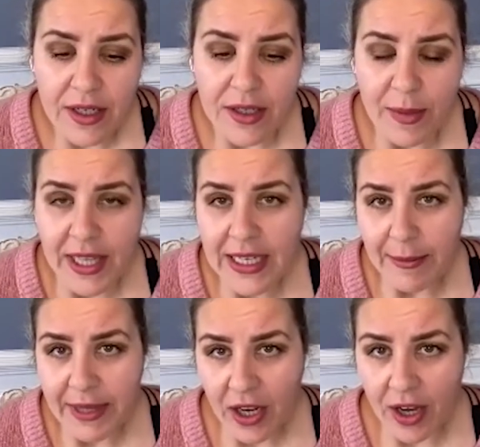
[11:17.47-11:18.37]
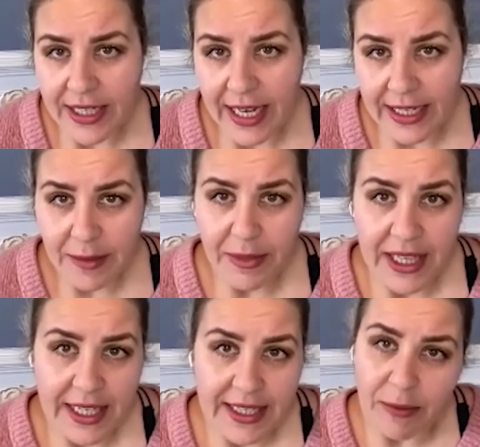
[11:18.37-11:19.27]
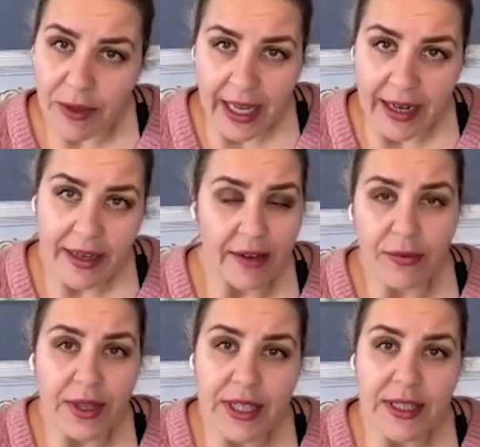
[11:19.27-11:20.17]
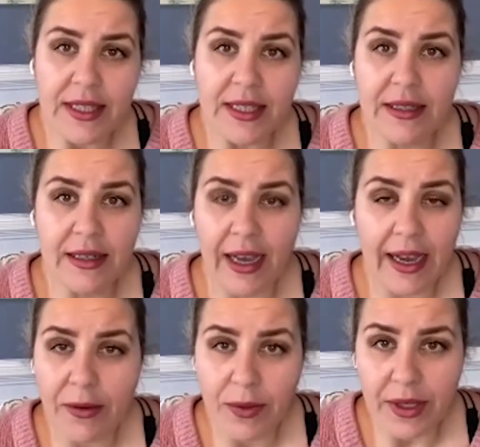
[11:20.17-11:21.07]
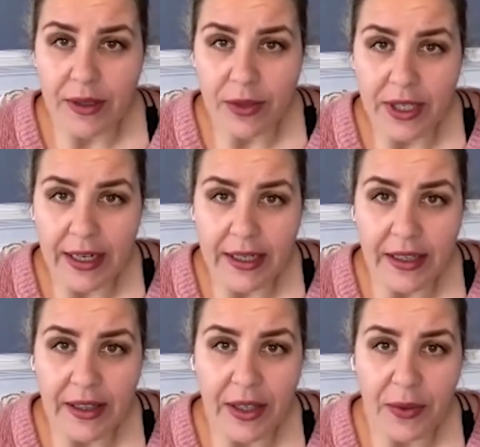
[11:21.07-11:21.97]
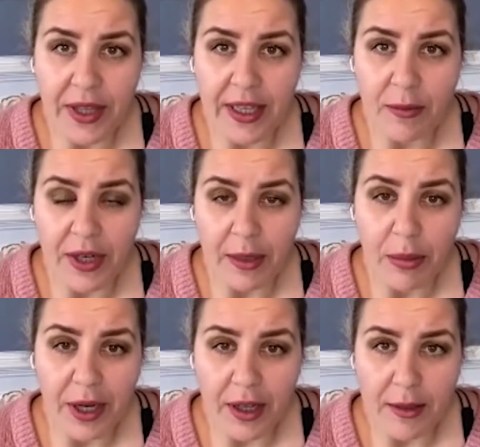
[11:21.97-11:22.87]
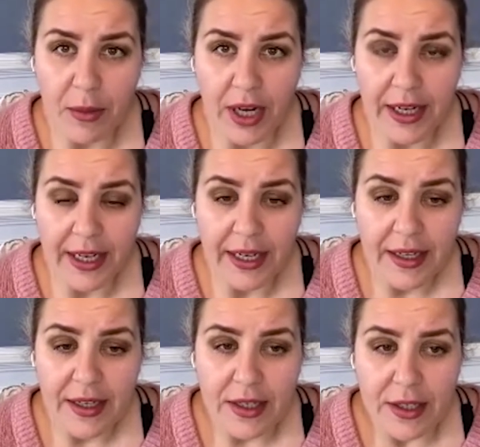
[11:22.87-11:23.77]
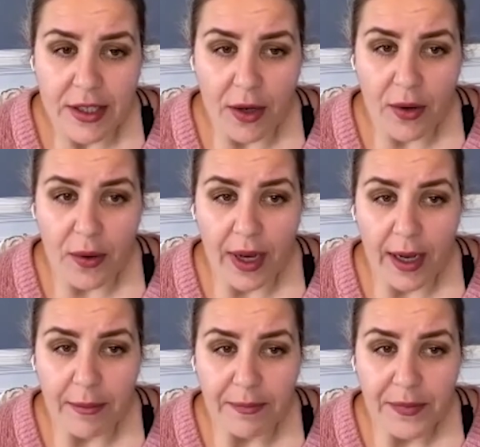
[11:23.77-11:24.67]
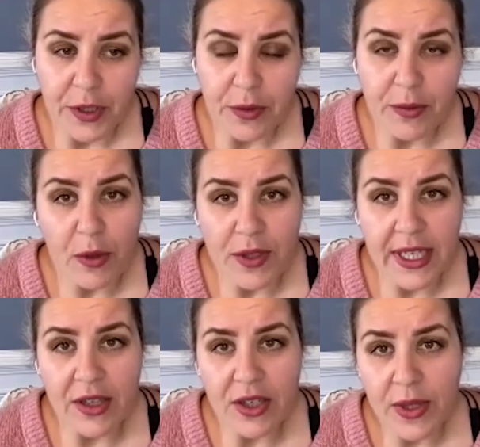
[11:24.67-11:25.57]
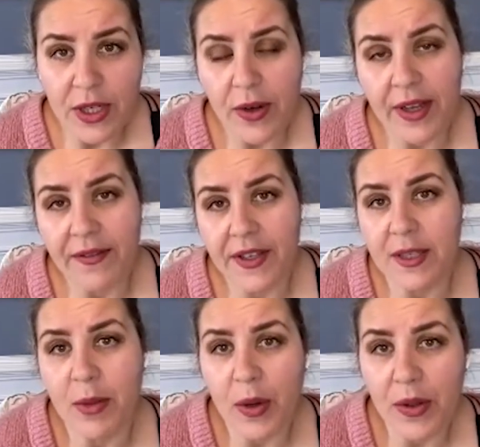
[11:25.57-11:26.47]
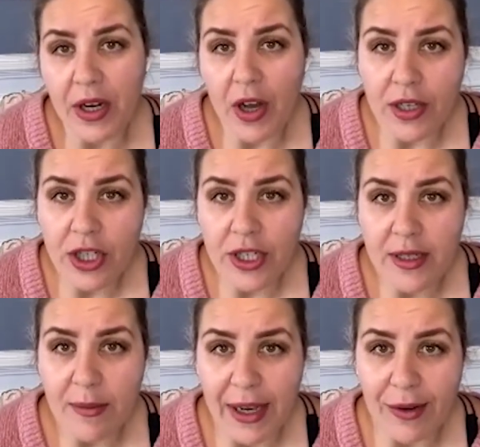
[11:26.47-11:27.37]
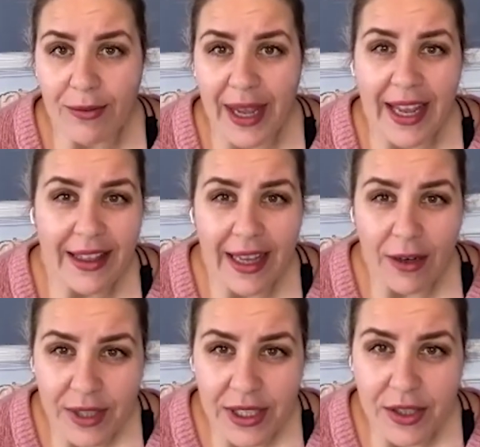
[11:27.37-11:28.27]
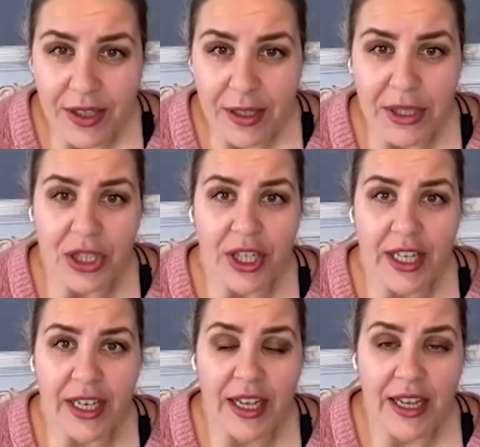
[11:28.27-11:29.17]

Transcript: So by the time they contacted me, they said, we had enough with this guy. We're done dealing with him. We're going to put it on the market. So, most sellers, when they're going FSBO, they're conscious about paying that realtor commission.